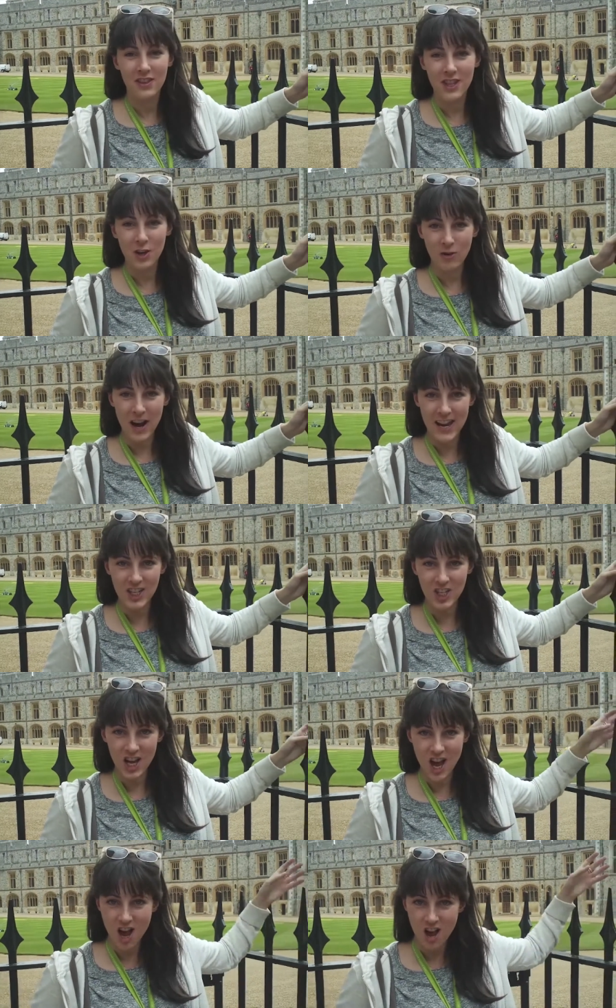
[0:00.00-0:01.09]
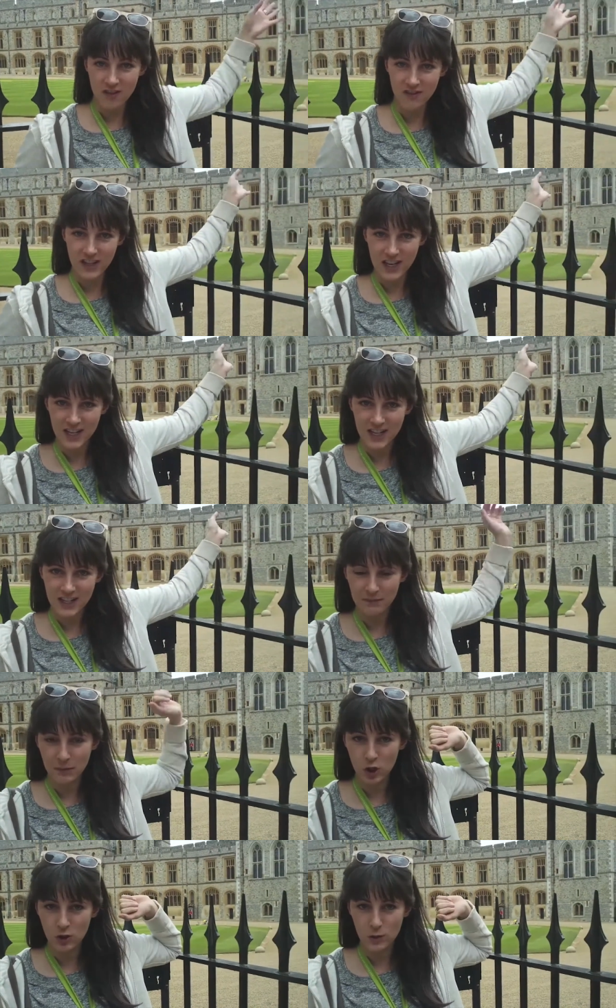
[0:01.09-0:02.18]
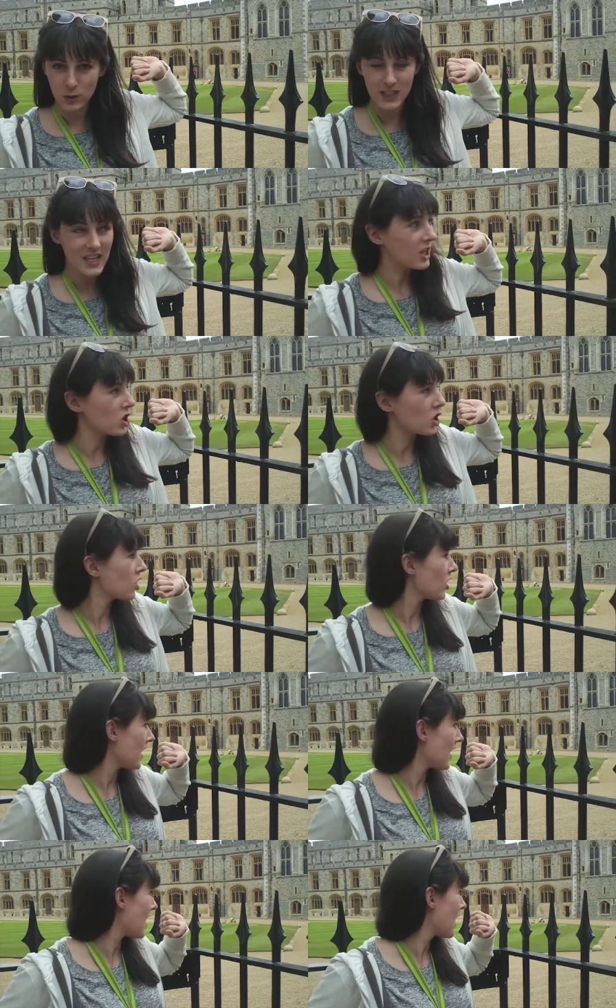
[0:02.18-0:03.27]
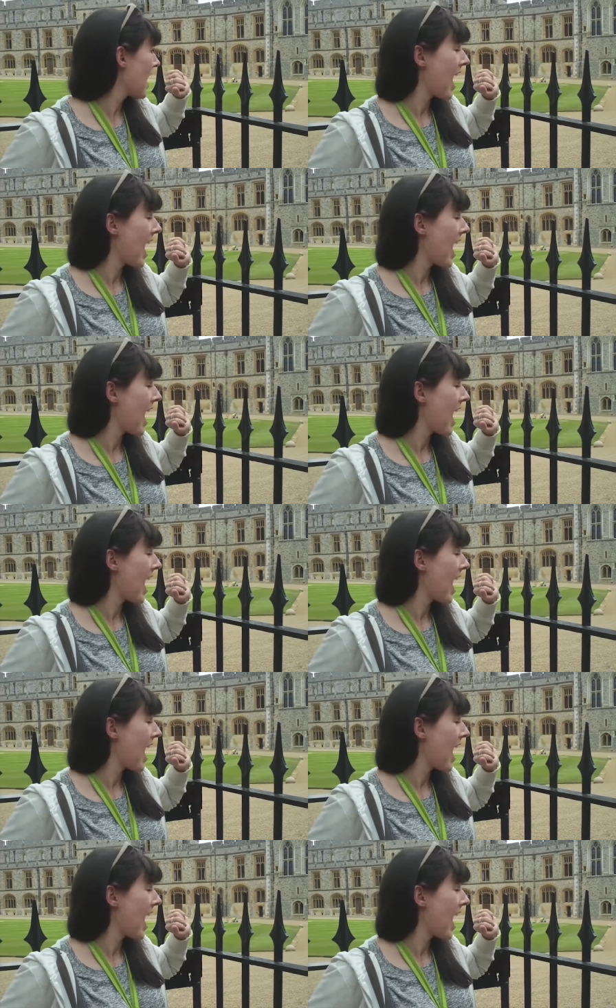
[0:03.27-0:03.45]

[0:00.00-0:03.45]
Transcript: the grandeur of the beautiful statue here,